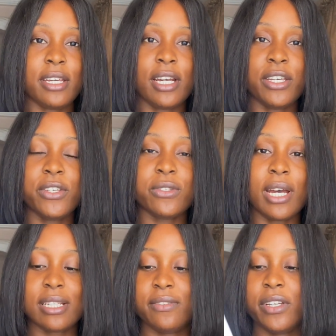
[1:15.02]
you can use to
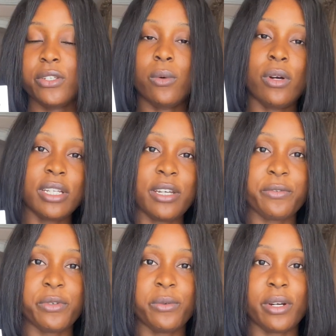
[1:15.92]
activate your 1-year
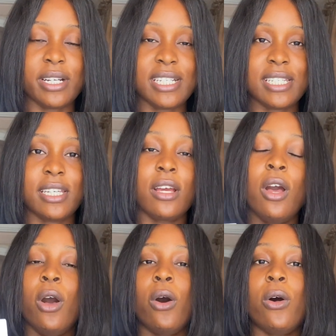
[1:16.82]
free warranty.
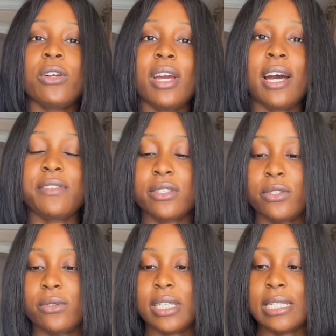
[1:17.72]
All you have to
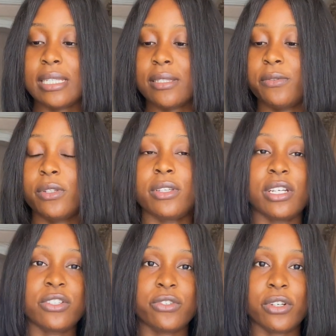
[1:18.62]
do is follow the
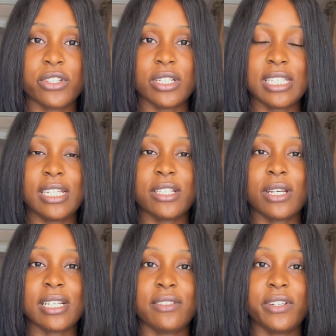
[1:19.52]
instructions here to
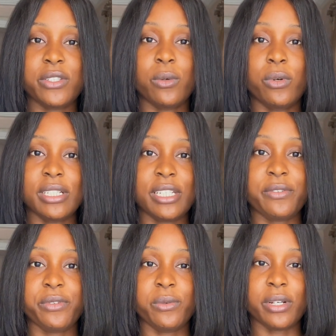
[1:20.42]
activate your 1-year
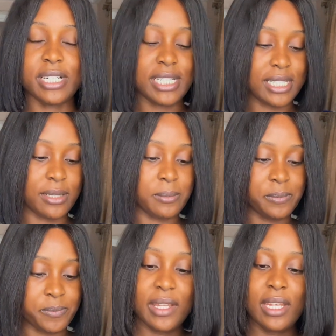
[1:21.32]
free warranty.
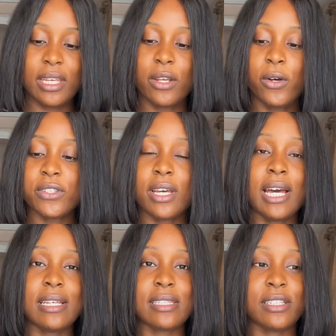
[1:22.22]
It also
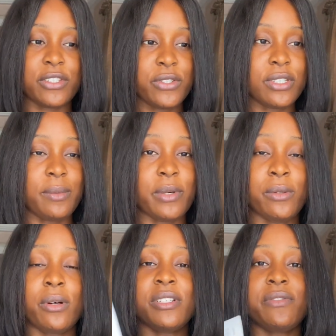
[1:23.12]
has its user
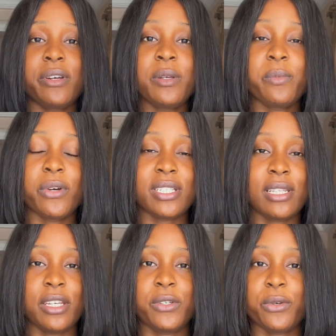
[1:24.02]
manual. It's very important
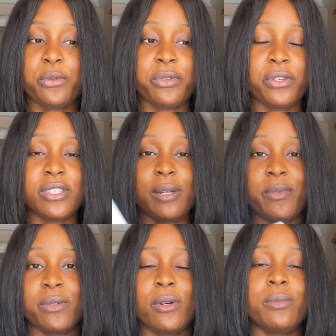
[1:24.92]
that you go through the user
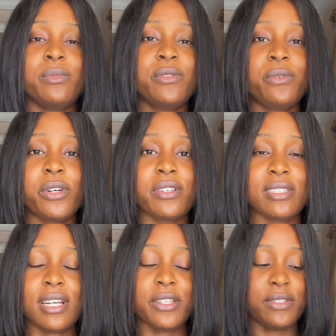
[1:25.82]
manual before you
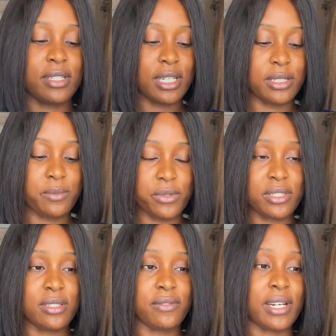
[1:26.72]
start using any beauty
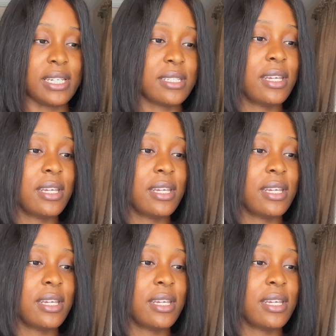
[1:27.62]
device.